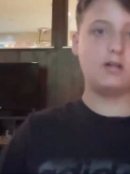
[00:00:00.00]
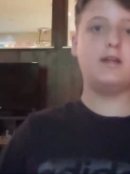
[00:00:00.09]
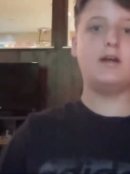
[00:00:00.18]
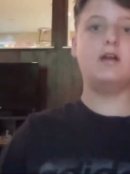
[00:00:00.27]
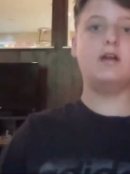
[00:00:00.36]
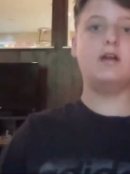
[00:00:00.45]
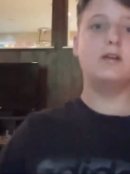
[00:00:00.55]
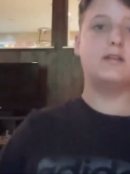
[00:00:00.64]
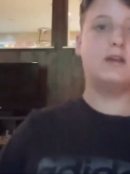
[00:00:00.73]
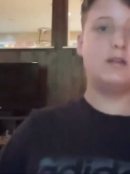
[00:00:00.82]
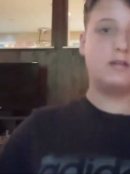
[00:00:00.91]
his God
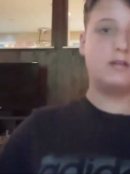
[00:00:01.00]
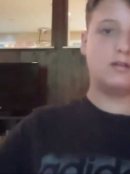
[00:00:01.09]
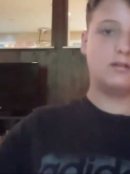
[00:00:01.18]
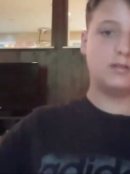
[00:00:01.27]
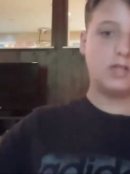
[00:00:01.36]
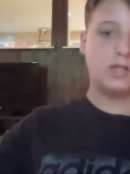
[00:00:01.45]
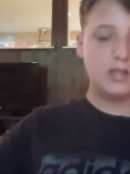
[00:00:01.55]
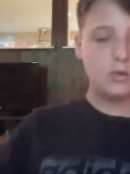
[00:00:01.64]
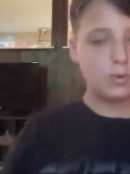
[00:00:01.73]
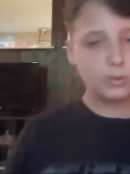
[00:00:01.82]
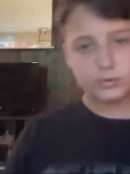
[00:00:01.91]
that
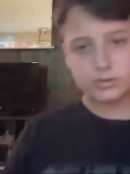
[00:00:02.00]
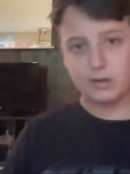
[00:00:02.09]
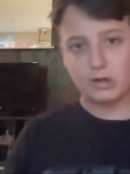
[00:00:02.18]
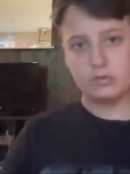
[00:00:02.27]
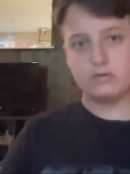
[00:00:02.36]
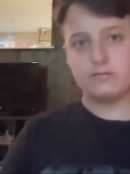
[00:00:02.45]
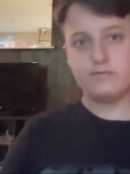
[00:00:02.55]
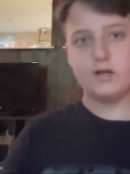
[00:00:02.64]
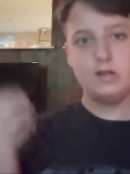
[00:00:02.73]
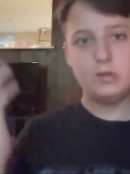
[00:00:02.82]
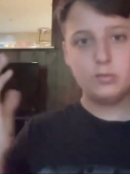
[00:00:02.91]
he will
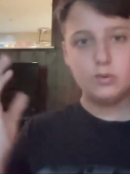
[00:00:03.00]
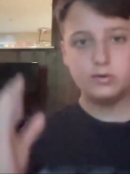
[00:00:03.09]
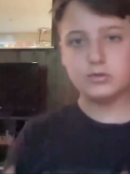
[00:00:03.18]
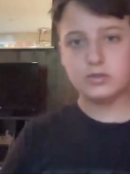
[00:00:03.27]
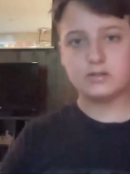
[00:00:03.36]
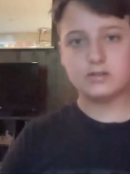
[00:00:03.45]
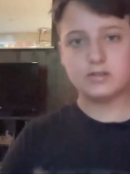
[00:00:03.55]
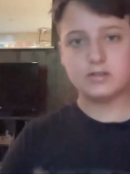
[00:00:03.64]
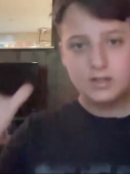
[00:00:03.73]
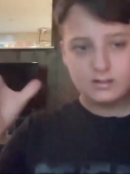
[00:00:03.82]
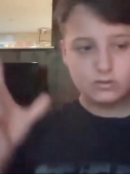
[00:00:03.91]
respond with fire. He will do
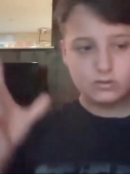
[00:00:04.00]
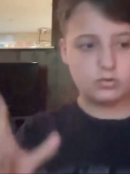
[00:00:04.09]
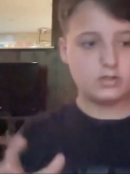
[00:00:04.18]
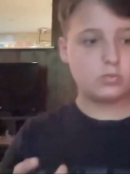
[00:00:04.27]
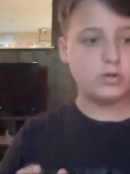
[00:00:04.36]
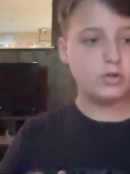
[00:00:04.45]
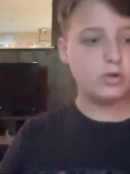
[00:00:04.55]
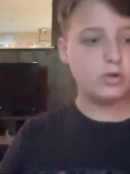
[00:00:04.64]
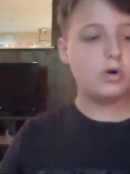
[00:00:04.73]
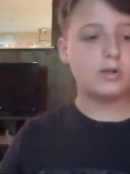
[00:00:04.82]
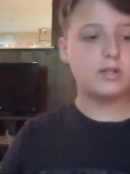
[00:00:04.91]
this
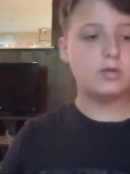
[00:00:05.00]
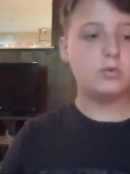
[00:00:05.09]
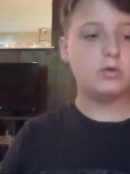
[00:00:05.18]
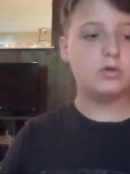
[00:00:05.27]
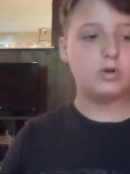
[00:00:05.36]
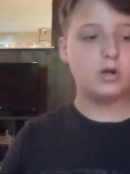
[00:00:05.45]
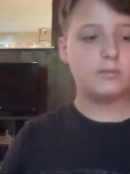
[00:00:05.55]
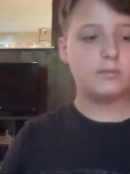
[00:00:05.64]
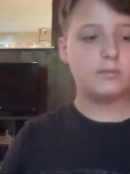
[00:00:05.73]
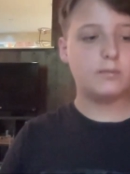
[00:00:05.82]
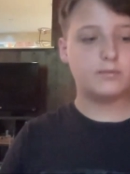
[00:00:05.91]
real work. He
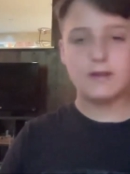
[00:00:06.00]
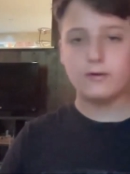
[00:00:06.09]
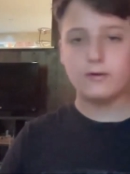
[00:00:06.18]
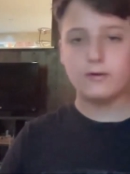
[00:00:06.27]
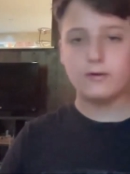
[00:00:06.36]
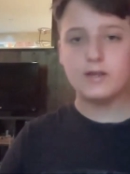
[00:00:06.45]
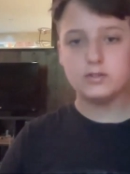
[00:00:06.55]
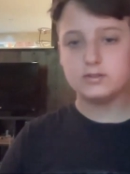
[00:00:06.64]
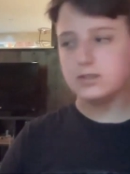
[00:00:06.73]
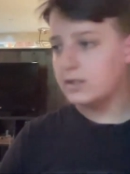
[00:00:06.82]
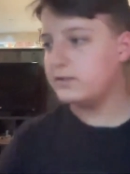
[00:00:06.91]
will carry
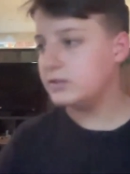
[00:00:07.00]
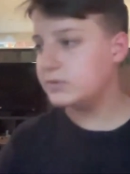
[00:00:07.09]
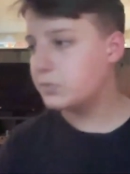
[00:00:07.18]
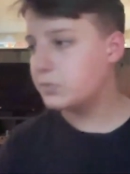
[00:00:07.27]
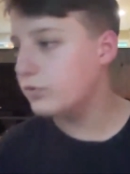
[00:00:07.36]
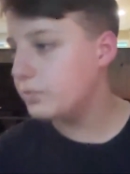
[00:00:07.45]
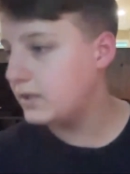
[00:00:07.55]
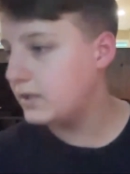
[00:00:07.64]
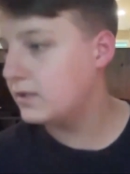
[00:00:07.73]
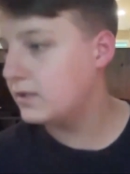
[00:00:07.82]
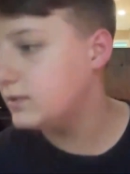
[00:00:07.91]
out this
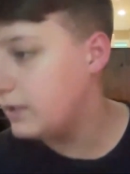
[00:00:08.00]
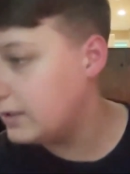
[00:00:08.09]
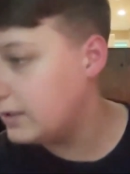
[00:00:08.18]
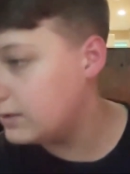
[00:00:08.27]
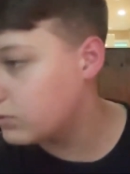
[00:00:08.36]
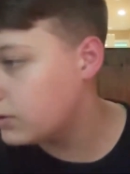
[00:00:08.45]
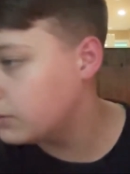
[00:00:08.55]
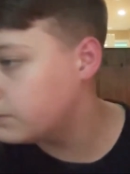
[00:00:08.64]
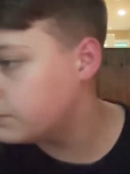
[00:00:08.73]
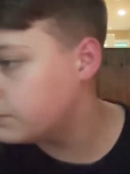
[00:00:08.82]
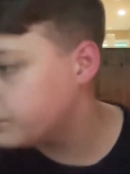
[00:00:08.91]
proof because he
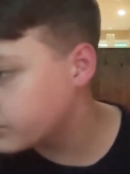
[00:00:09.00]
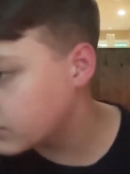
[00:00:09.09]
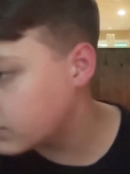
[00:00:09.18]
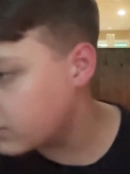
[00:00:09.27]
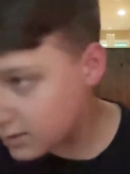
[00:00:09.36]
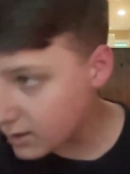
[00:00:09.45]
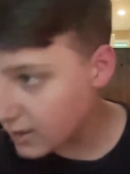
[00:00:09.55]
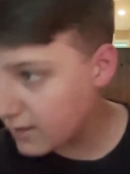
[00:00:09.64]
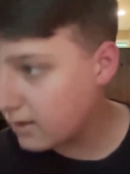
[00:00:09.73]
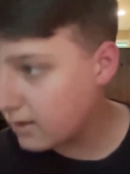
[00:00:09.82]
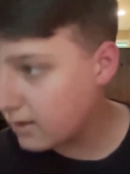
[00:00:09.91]
is real.
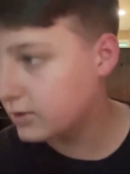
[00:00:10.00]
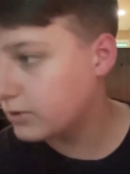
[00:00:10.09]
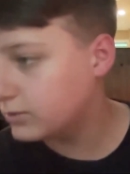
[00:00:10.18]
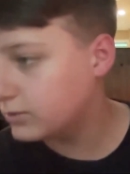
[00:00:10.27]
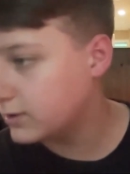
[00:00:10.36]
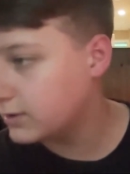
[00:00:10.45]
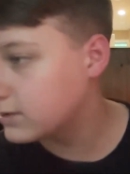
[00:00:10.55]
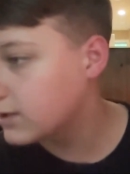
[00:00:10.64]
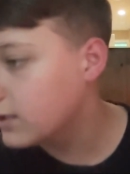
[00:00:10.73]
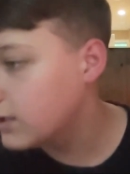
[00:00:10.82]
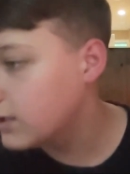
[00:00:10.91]
And Elijah knows
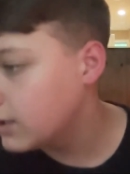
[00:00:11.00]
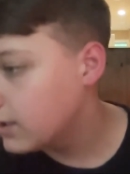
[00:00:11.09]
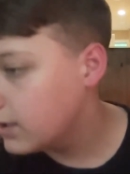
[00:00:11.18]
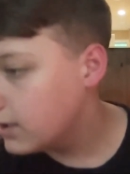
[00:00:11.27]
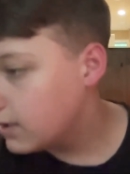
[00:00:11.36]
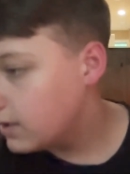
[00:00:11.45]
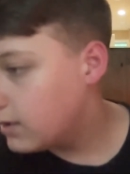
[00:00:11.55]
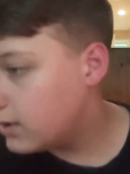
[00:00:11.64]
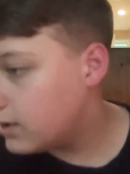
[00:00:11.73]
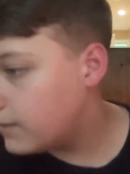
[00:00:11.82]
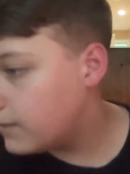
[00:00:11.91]
this.
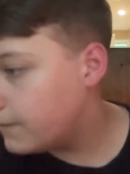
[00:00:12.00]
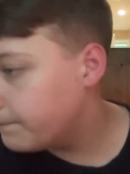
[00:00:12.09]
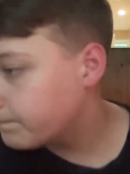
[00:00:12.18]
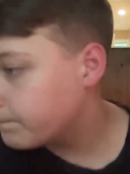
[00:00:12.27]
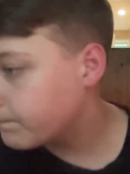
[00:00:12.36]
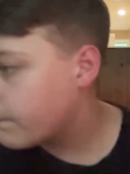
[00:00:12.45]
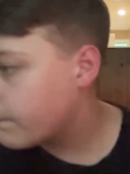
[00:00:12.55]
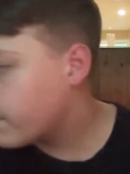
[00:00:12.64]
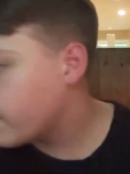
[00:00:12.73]
Where